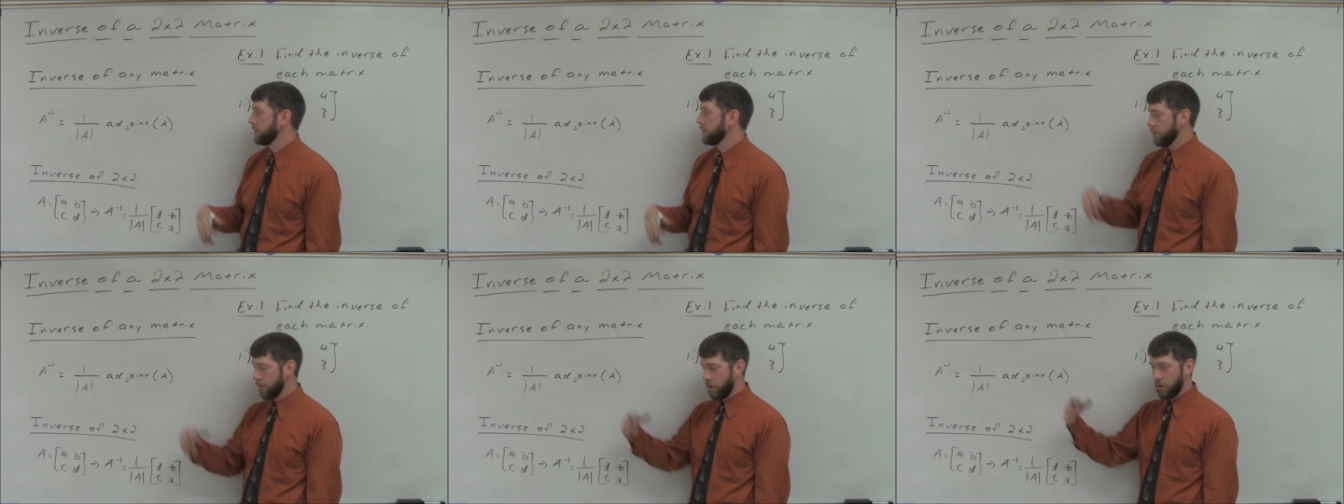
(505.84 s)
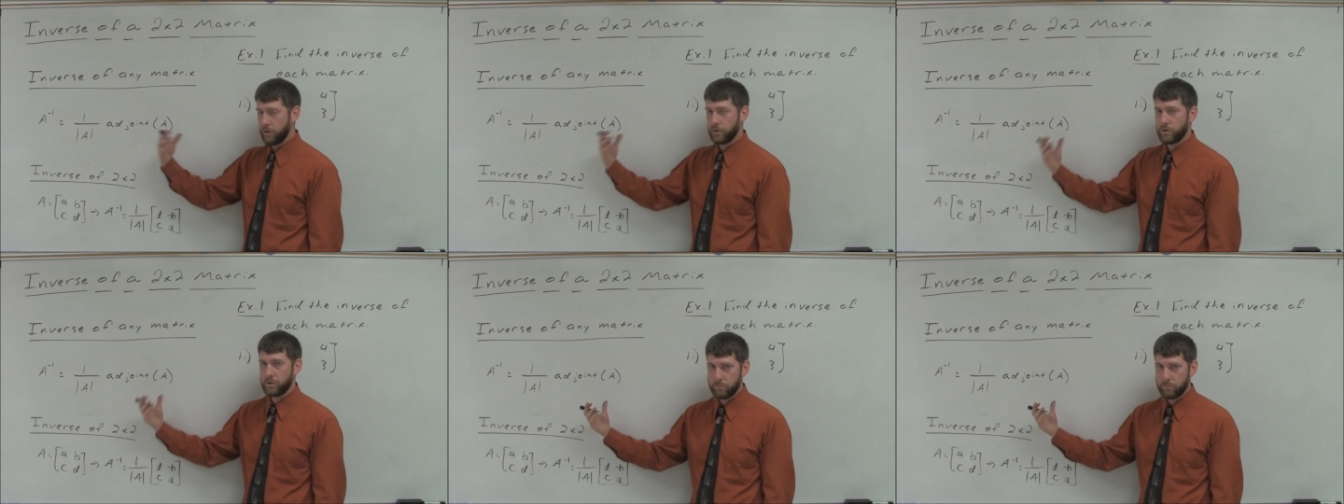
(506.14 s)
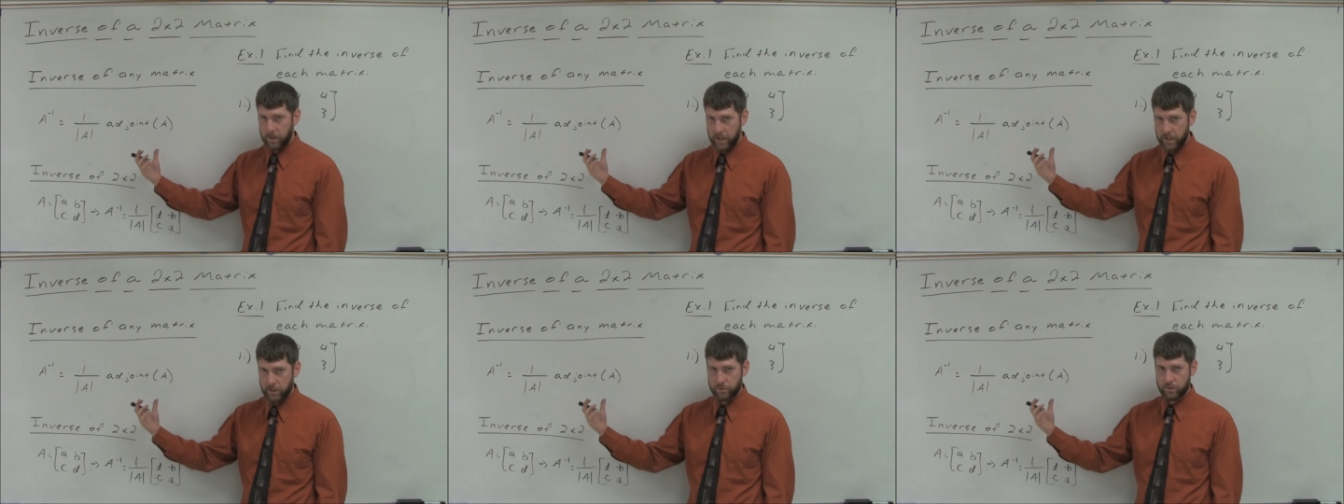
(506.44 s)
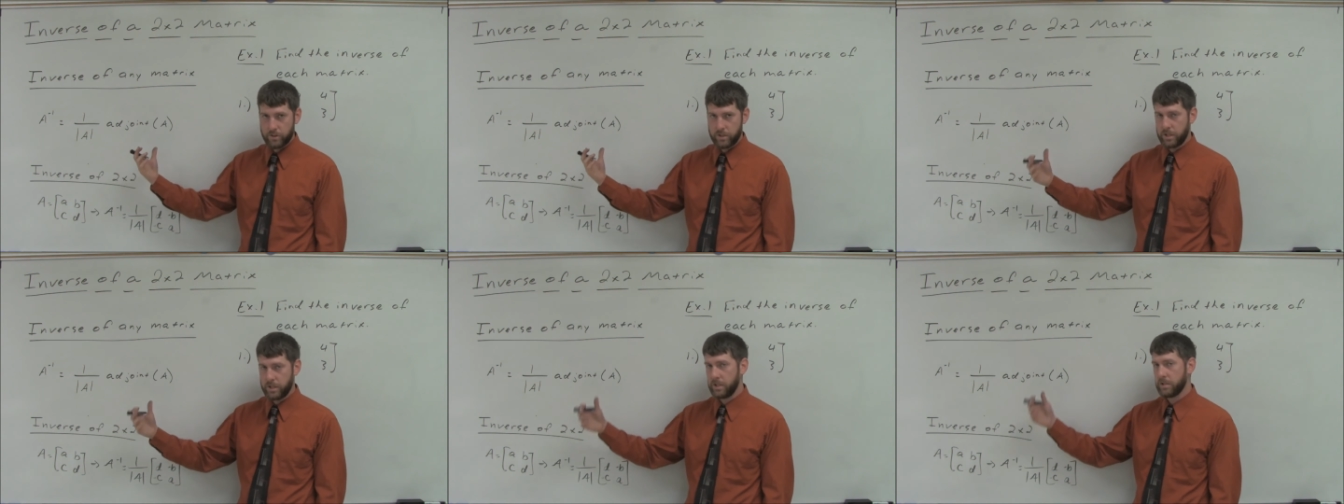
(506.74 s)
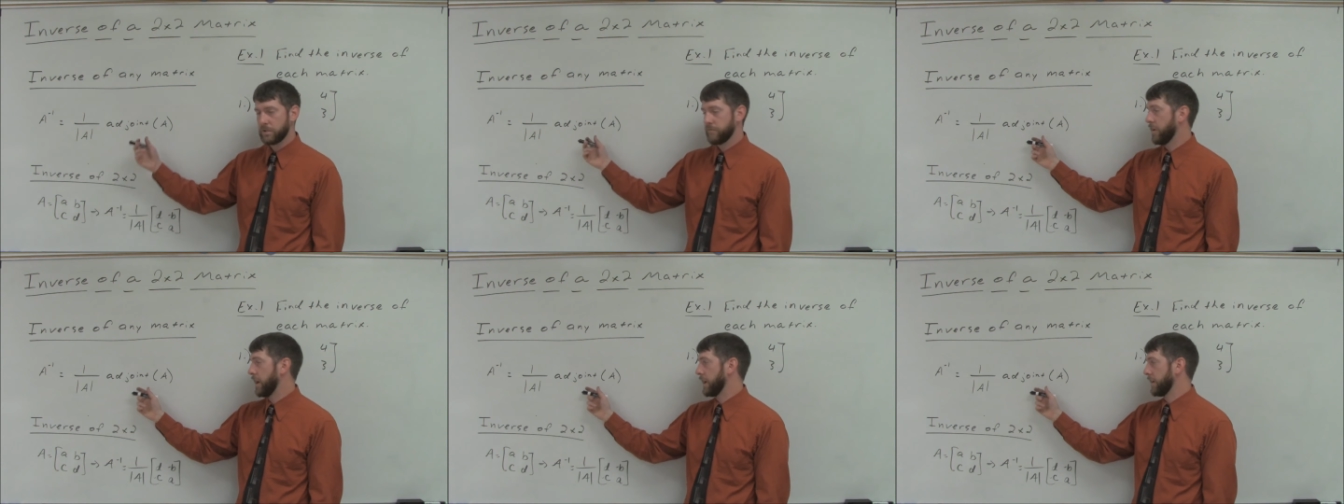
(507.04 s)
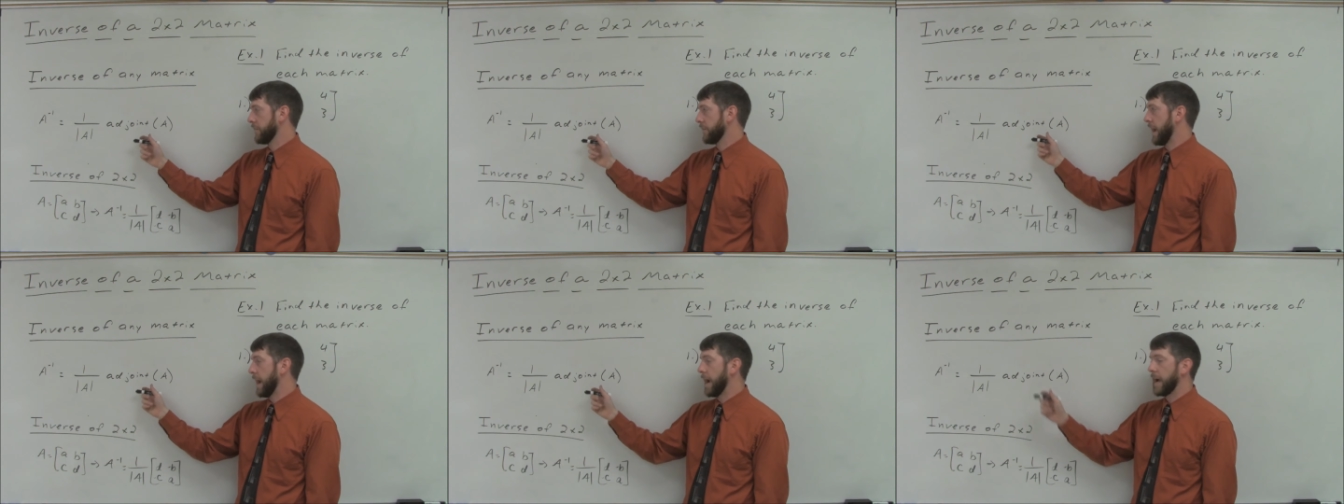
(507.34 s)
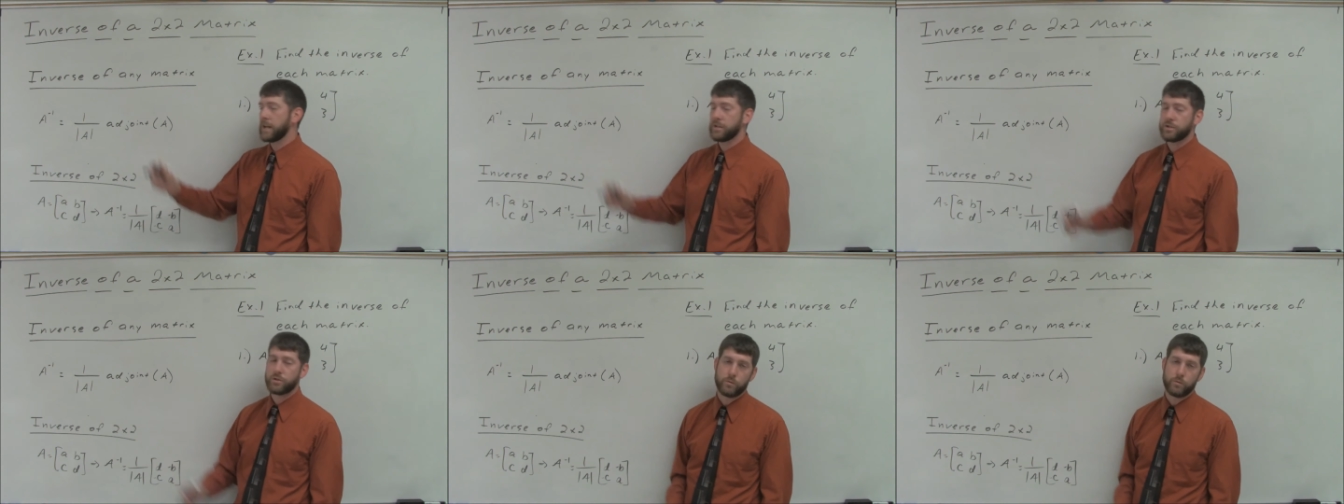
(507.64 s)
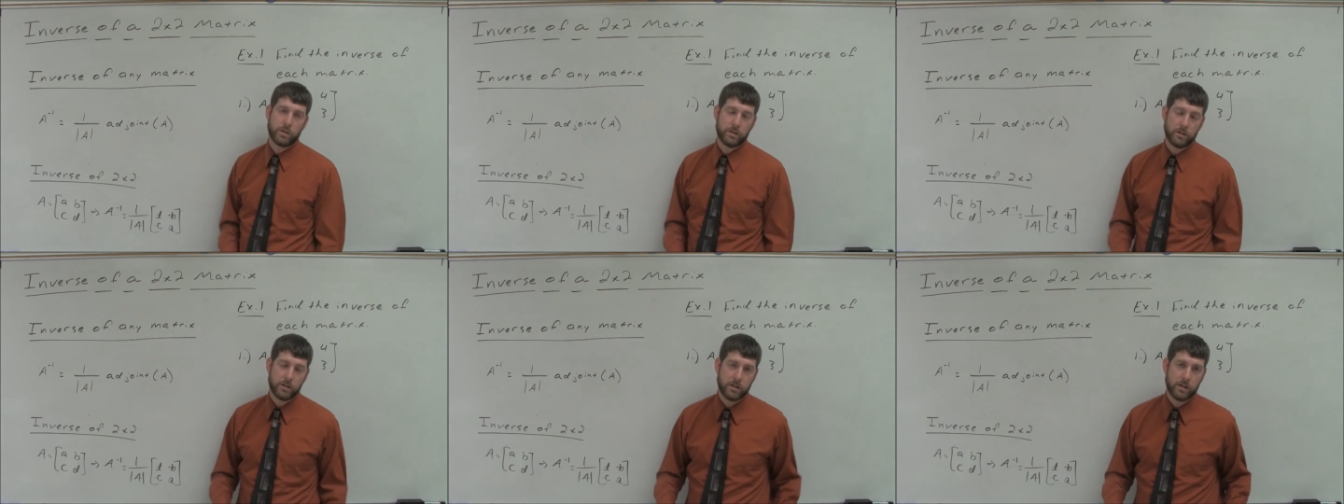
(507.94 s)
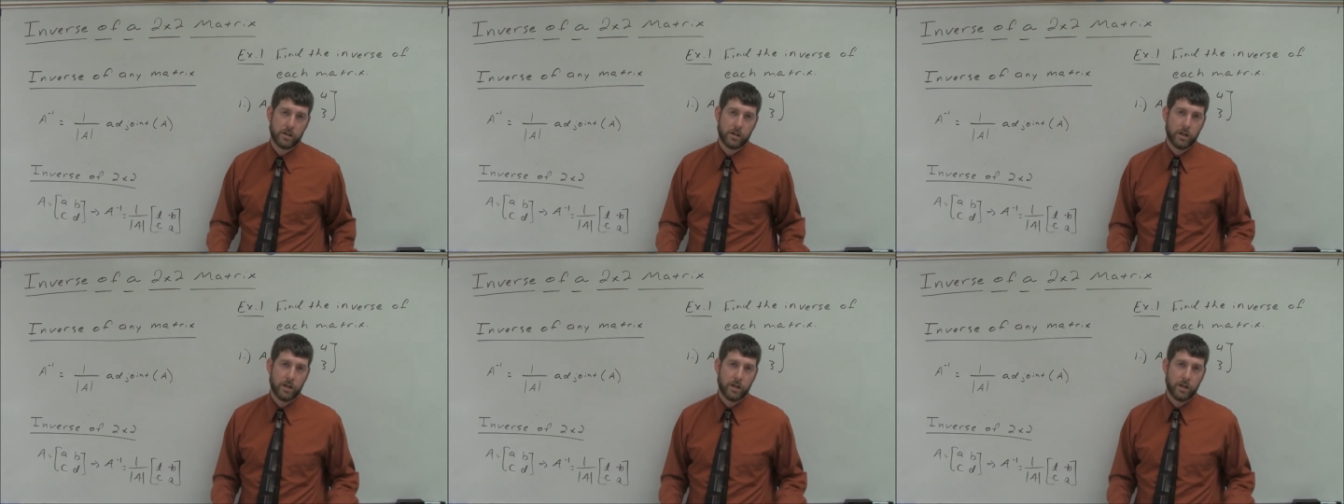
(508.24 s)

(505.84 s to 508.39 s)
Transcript: larger matrices, finding the adjoint